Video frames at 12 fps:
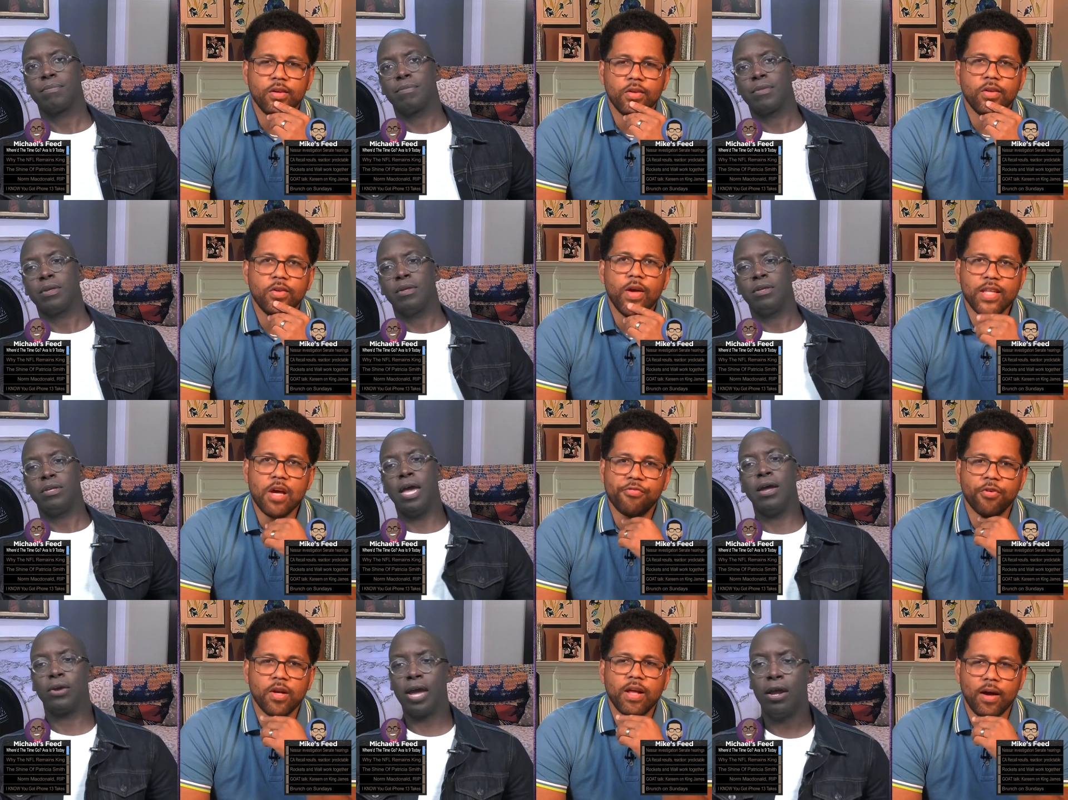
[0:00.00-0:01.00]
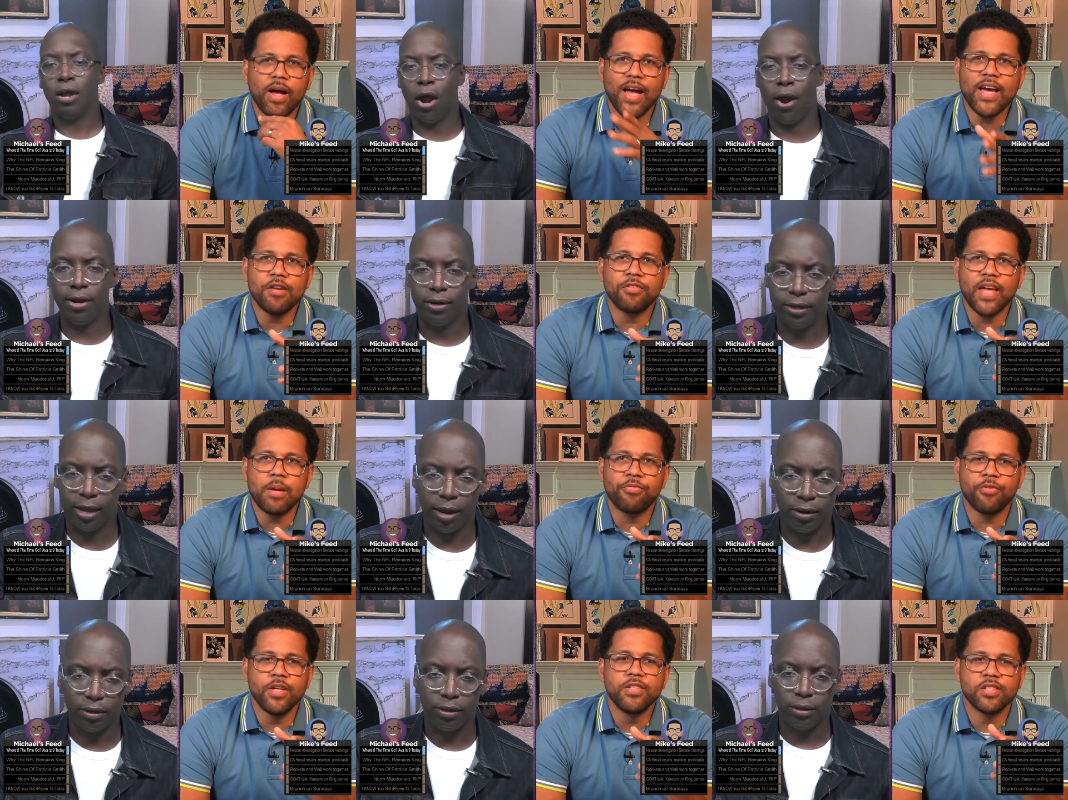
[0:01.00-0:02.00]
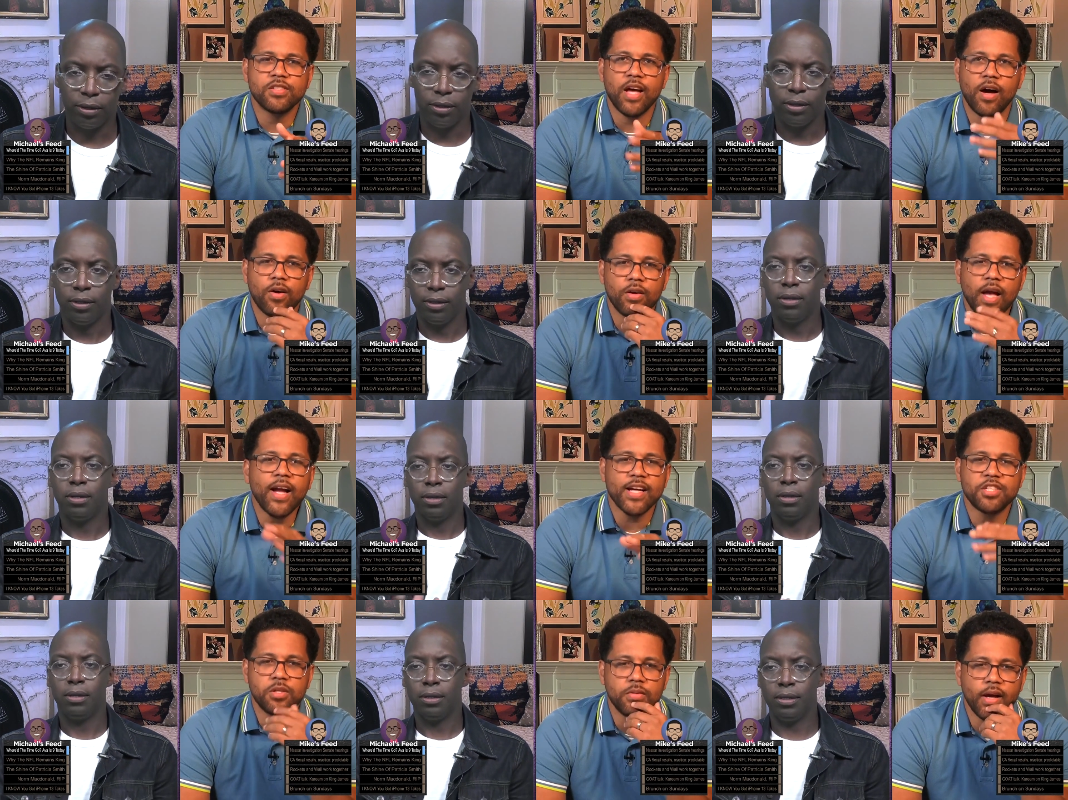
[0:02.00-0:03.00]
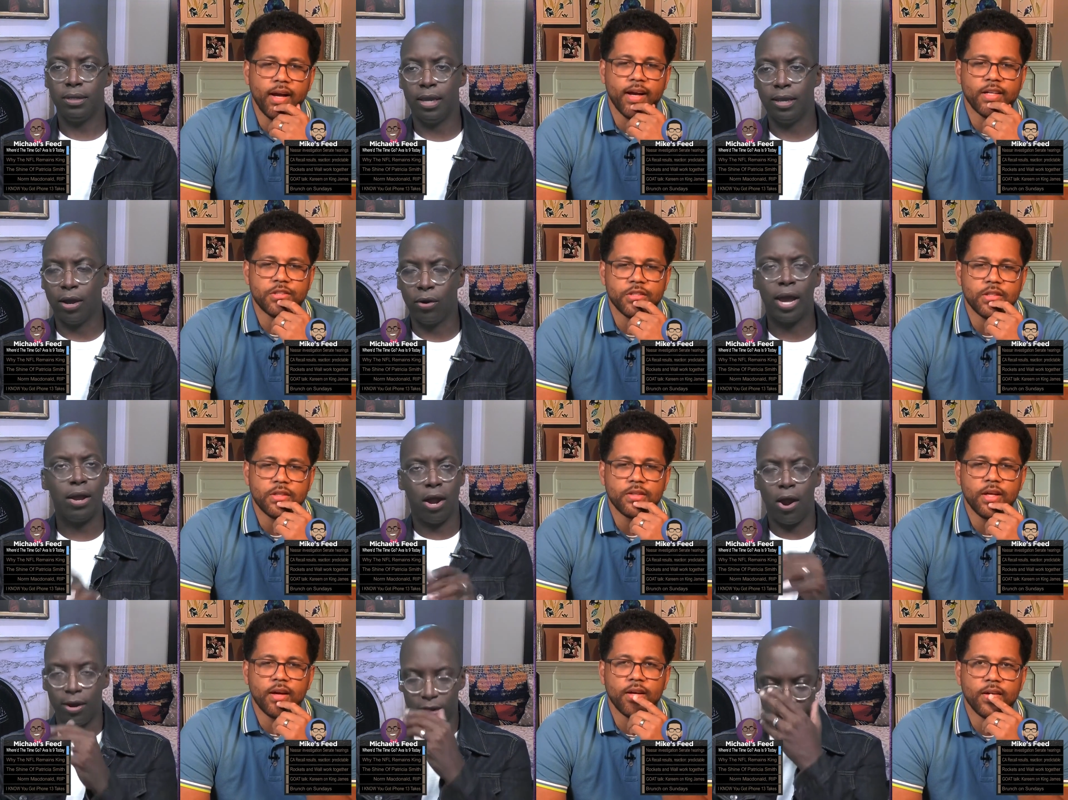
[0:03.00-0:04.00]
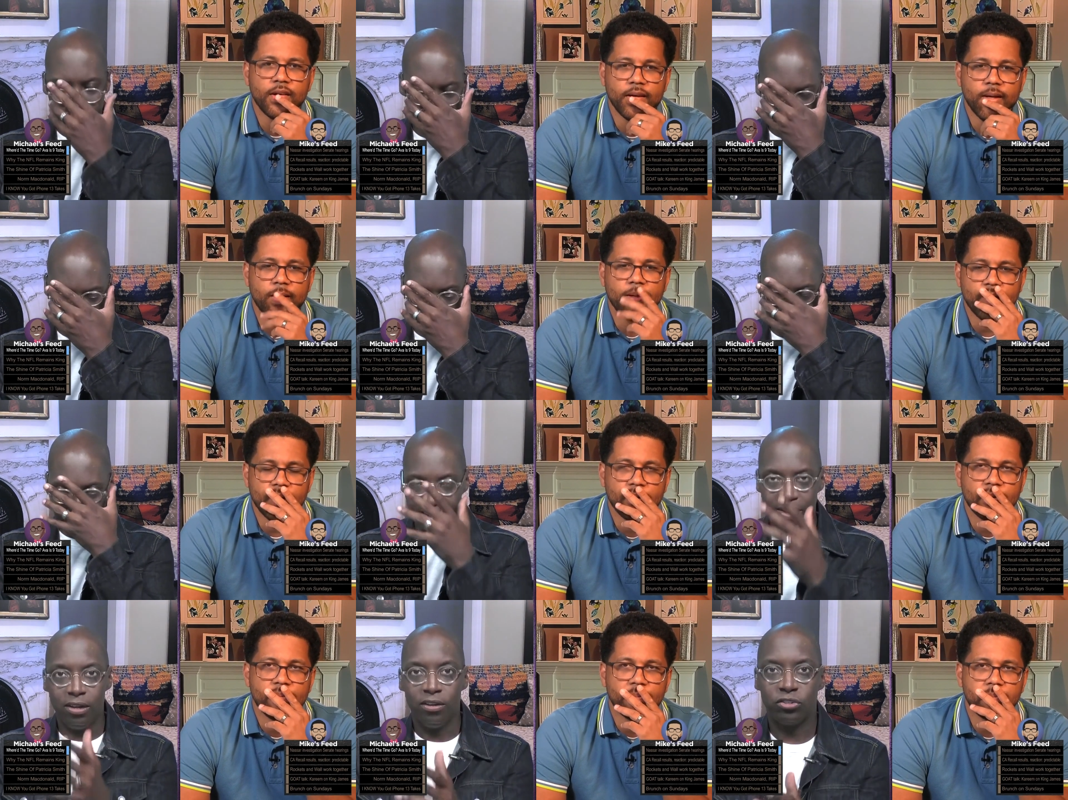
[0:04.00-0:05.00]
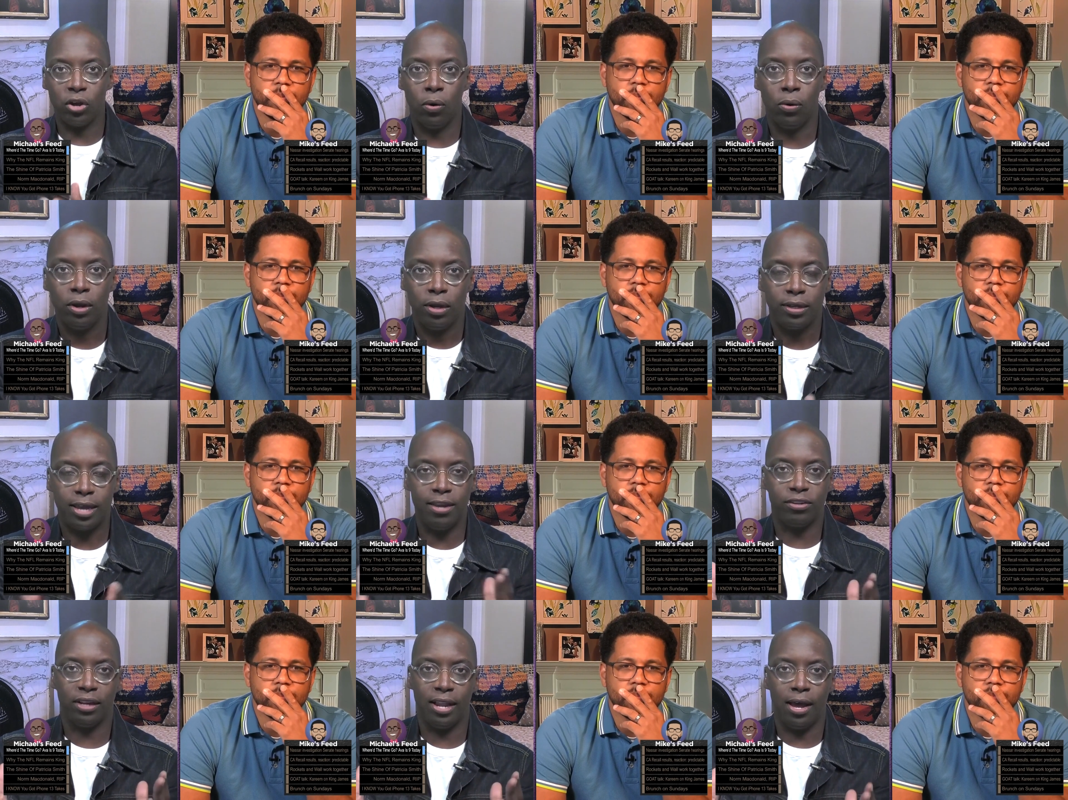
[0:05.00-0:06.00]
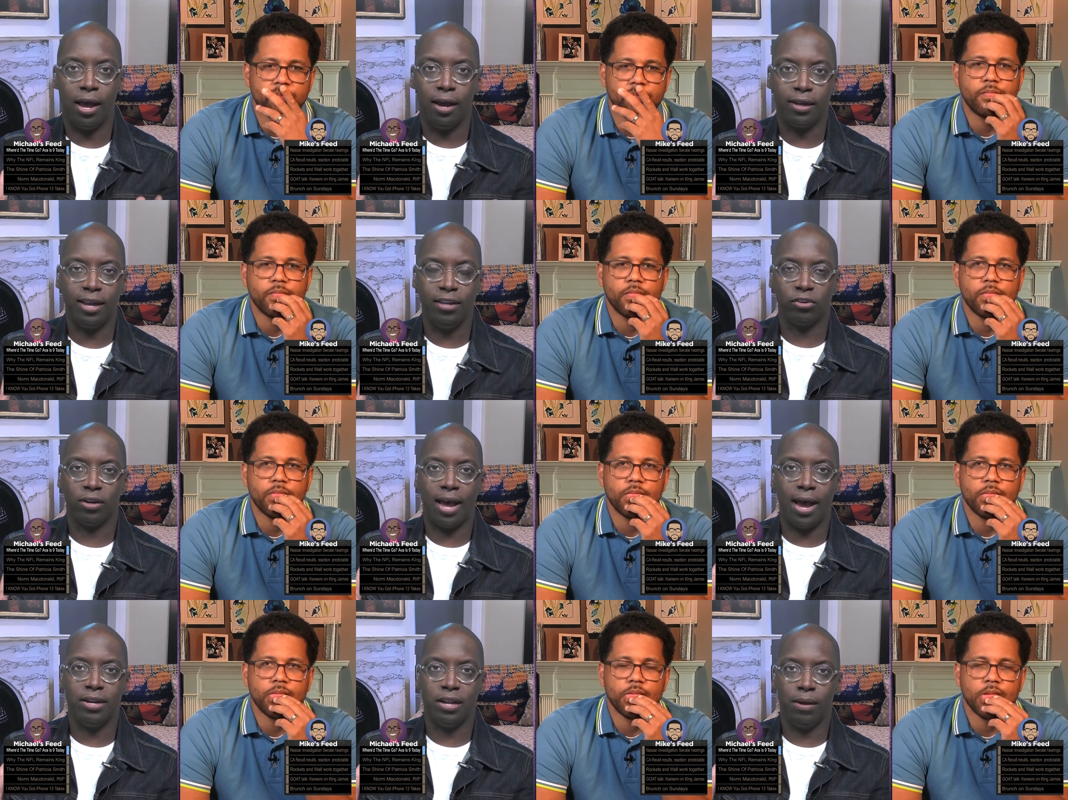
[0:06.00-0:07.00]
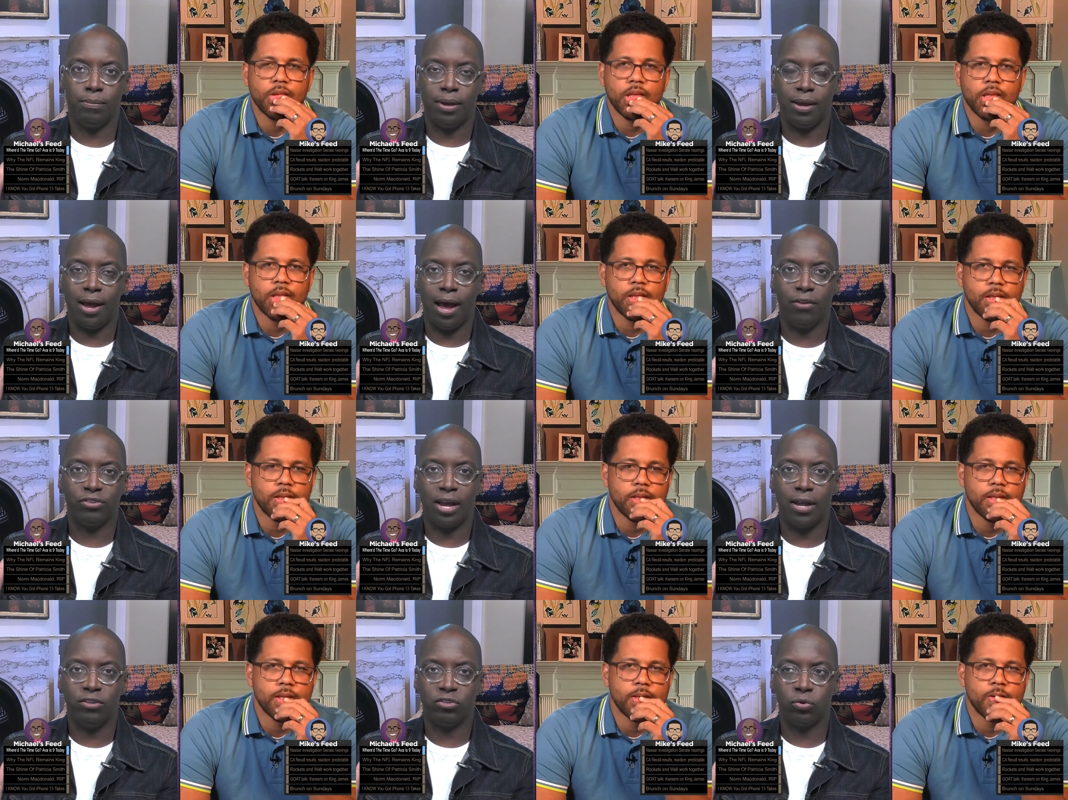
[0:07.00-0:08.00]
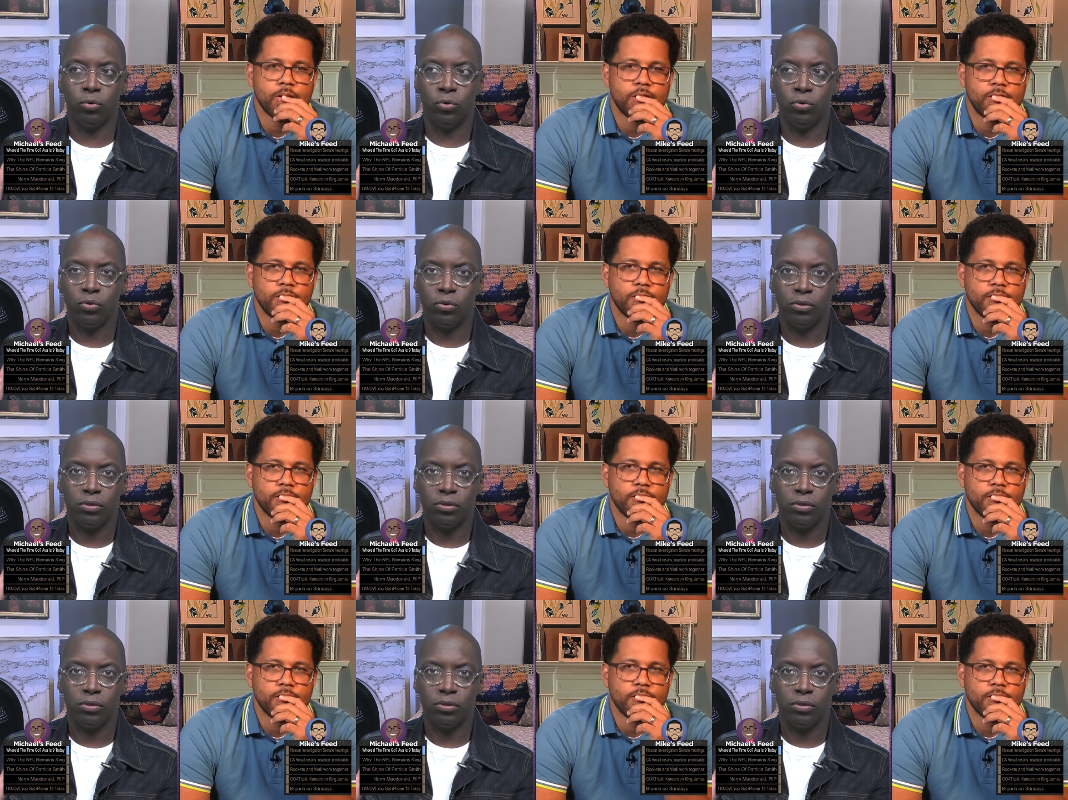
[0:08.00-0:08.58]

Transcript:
Speaker 1: Yeah, that
Speaker 2: fr- yeah, okay. I had the all same right. freeze yeah. just now. I got you. I
Speaker 1: got you. Yeah, yeah, okay. Yeah. All right, good. Yeah, good. So kids uh, kids are lined up outside the school,